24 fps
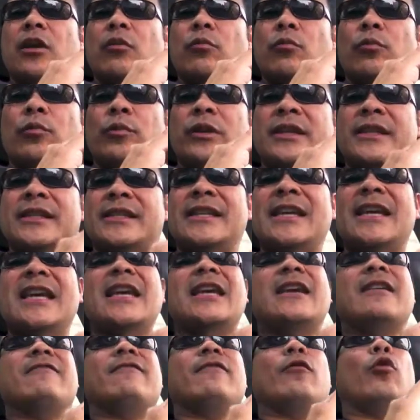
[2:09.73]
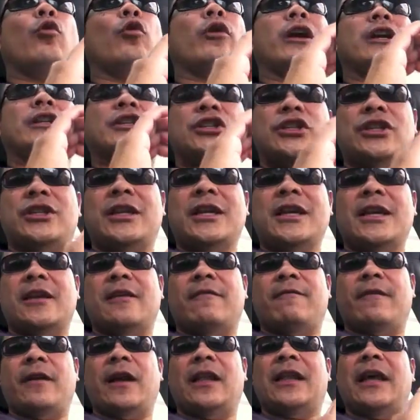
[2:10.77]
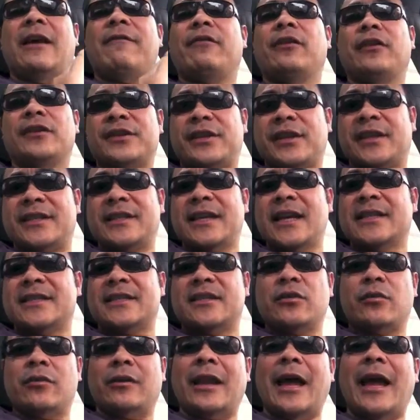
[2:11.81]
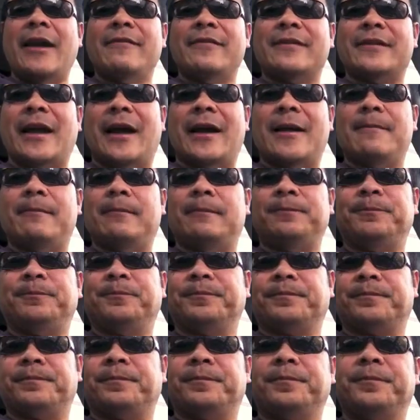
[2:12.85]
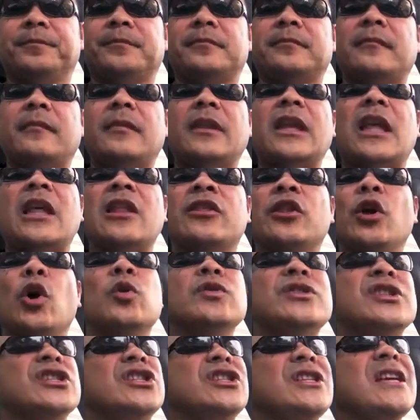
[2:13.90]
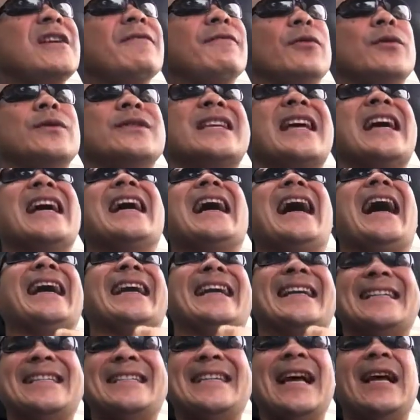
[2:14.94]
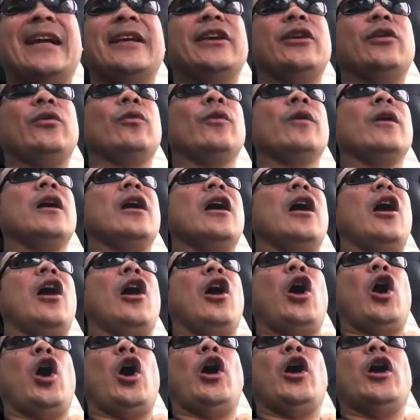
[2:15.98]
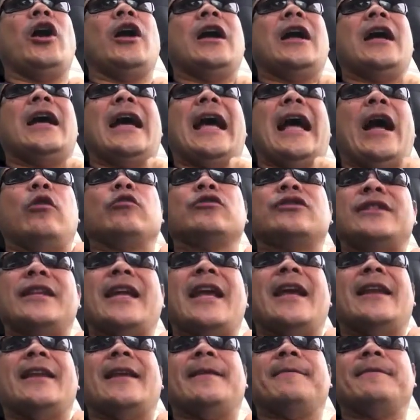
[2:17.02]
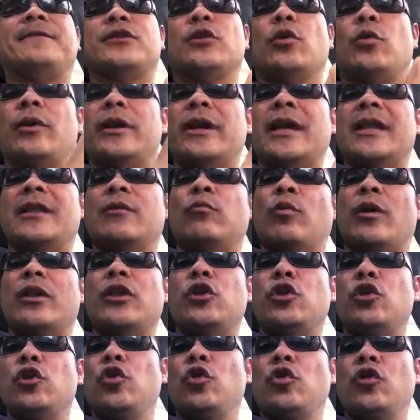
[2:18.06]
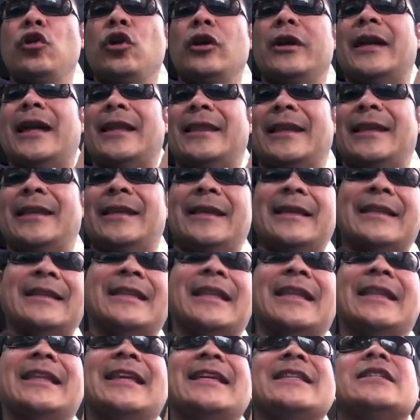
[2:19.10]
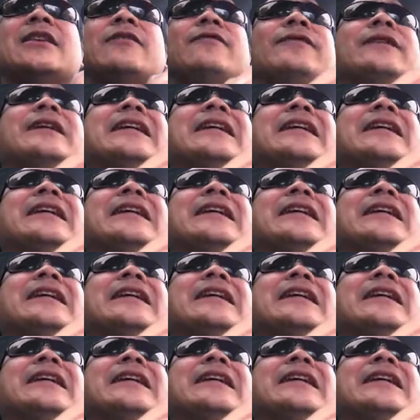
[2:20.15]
receive or achieve a level of success in their lifetime. Those achievers, I can tell you, are outstanding. So when you look at the list of